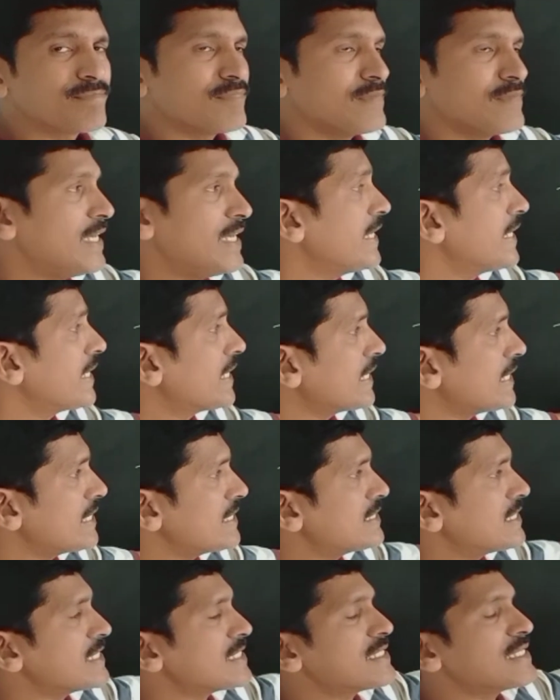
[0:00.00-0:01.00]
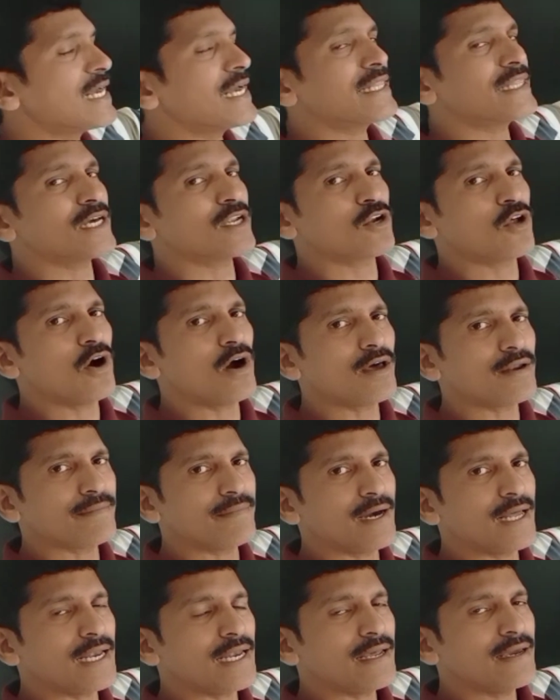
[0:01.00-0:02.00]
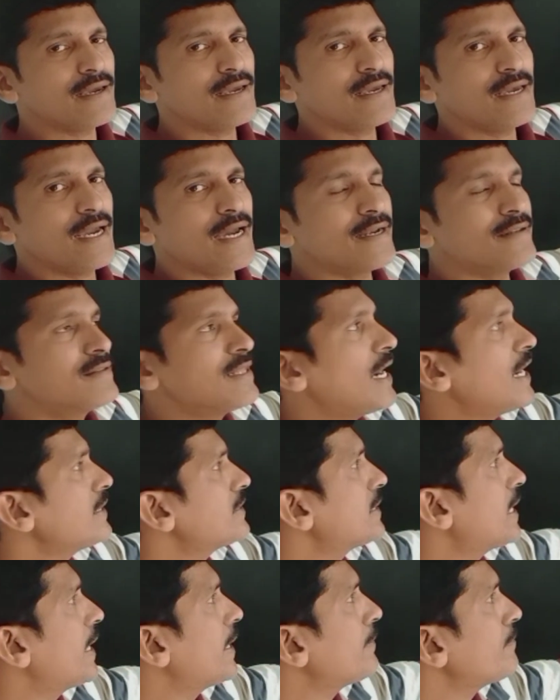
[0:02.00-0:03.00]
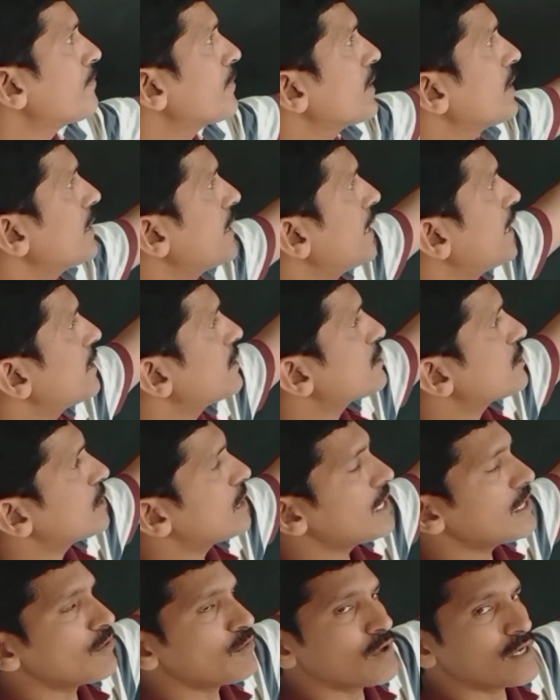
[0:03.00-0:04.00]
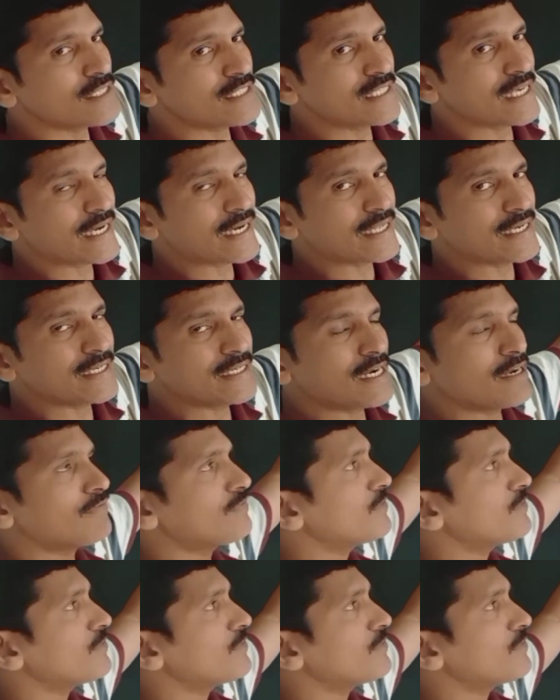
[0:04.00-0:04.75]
increases than the normal, at that time insulin was secreted